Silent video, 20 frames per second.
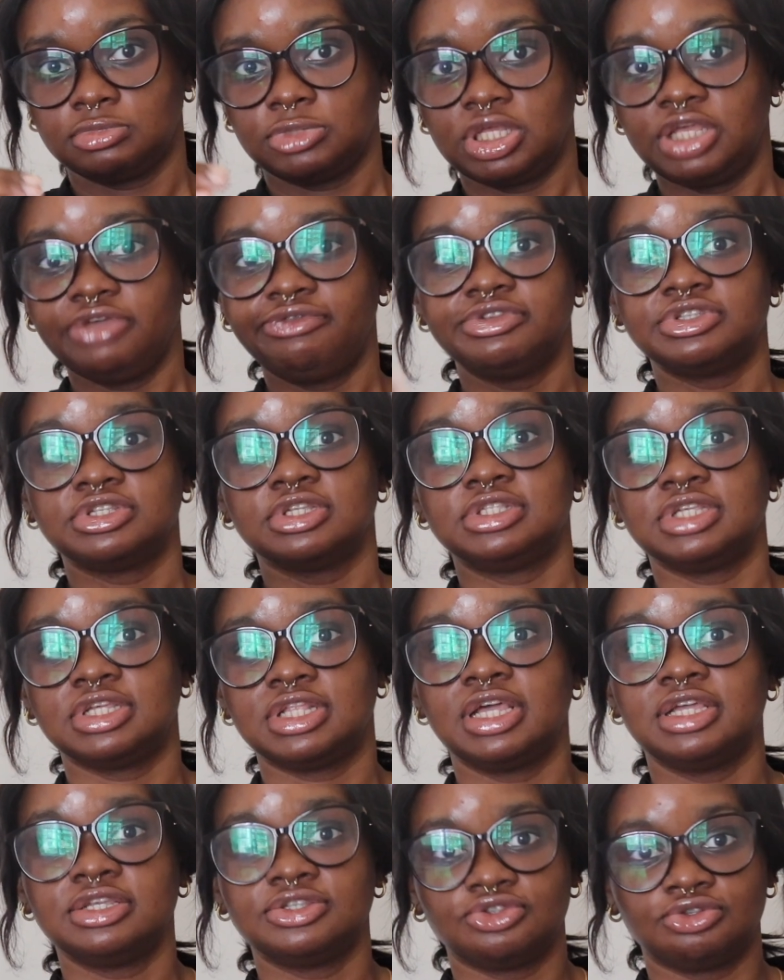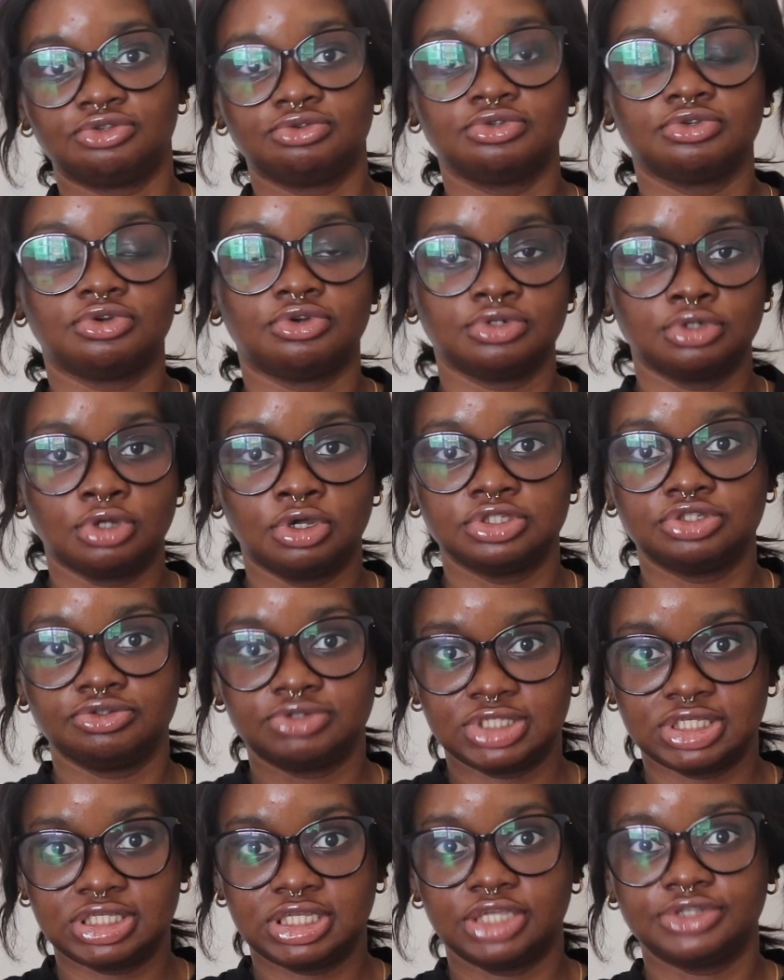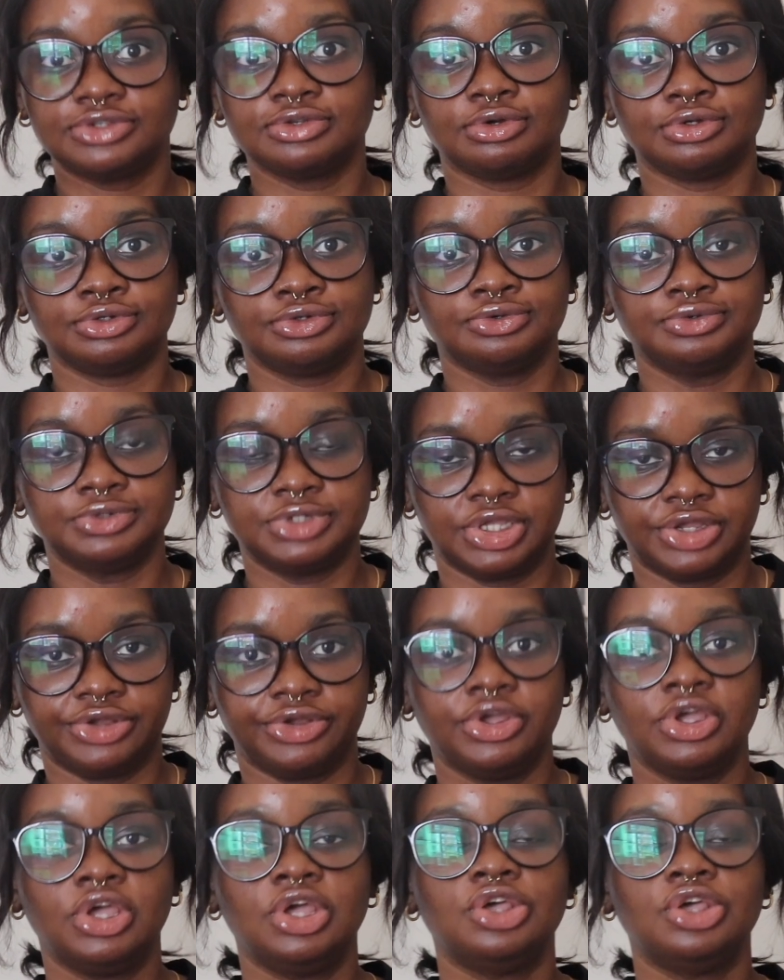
if it's a DLI institute or not. You see yes or no there.